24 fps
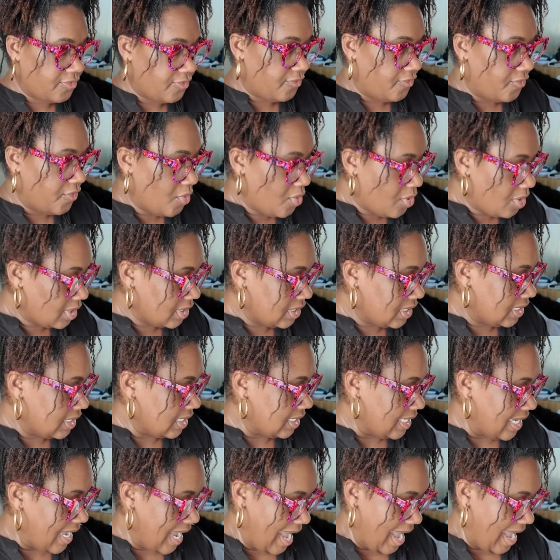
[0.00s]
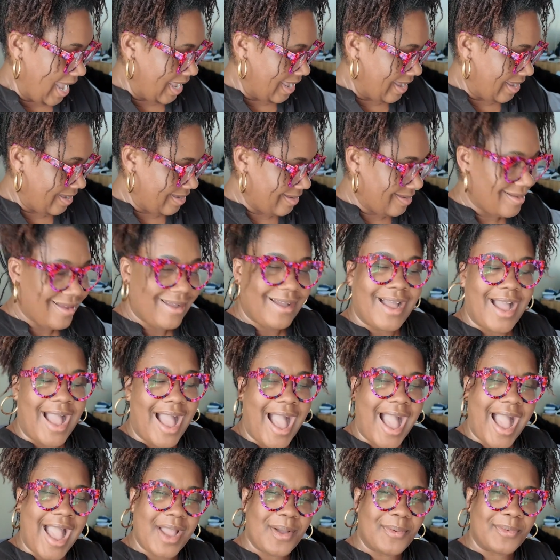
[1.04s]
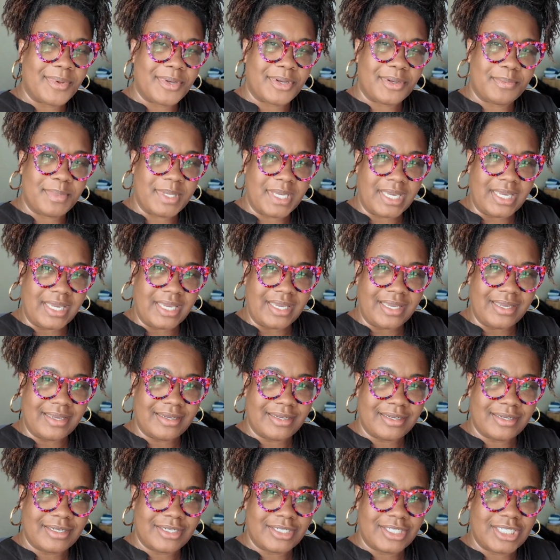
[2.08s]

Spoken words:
for today, I will be